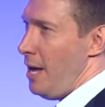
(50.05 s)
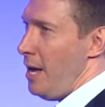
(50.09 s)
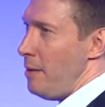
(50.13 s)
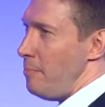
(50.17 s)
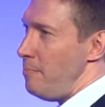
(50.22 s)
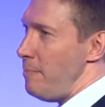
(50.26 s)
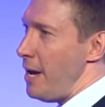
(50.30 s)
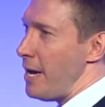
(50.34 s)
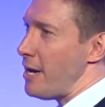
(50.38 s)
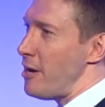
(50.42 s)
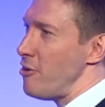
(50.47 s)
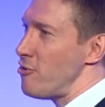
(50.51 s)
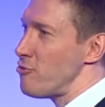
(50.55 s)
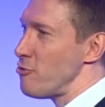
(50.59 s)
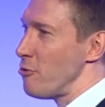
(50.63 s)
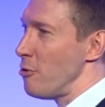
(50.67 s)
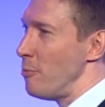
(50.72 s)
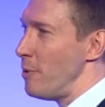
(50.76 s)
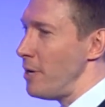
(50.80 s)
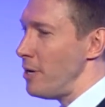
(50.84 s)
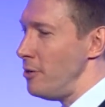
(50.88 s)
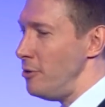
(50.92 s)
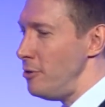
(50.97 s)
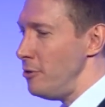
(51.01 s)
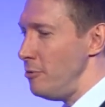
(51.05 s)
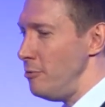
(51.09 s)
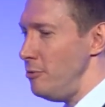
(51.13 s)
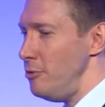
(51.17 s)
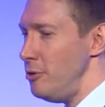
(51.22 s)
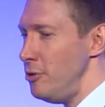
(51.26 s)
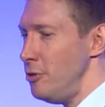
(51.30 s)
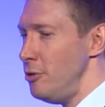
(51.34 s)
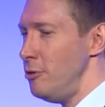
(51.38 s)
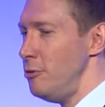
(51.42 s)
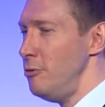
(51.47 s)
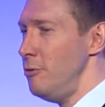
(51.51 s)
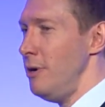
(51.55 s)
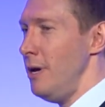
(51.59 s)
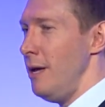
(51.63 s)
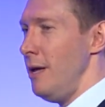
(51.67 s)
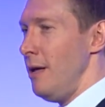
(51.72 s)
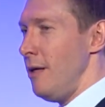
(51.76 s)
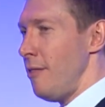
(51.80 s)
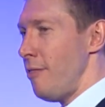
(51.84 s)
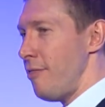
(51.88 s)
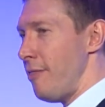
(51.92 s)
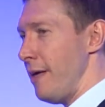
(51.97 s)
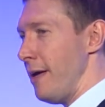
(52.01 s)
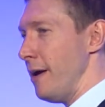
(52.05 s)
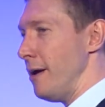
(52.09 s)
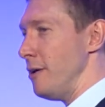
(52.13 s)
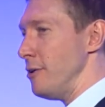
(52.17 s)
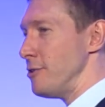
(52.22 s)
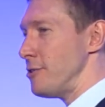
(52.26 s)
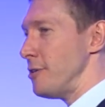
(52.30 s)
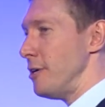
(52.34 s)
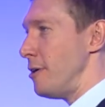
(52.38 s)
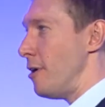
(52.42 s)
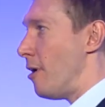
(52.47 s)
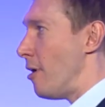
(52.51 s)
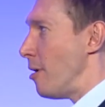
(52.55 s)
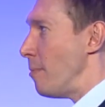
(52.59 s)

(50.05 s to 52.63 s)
making sure we can do new things that are